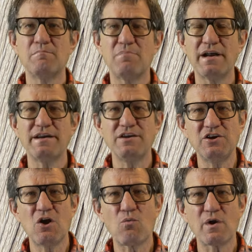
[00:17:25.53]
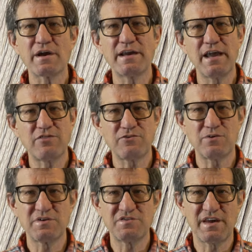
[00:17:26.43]
But you know, we're going to get
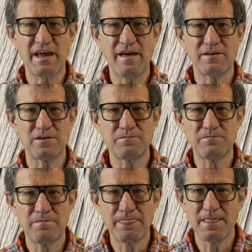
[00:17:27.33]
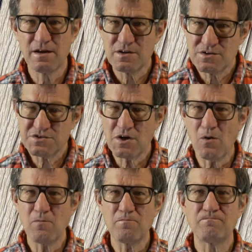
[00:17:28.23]
through it together.
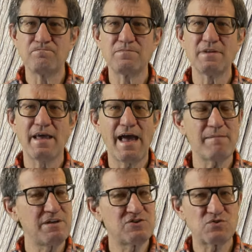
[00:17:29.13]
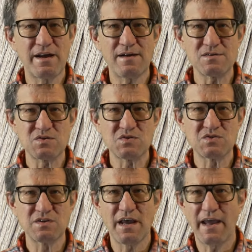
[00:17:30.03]
So, happy
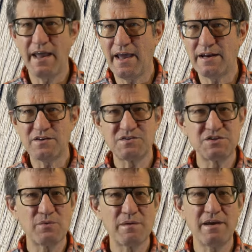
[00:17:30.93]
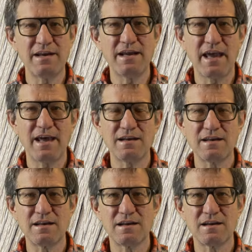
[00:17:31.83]
trails, and until we meet again,
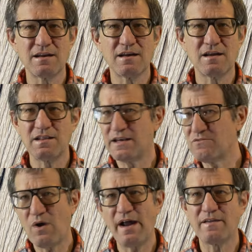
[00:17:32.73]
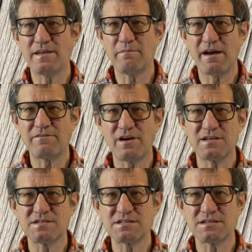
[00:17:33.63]
live wildly, my
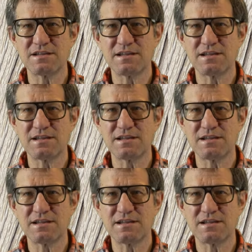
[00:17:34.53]
friends.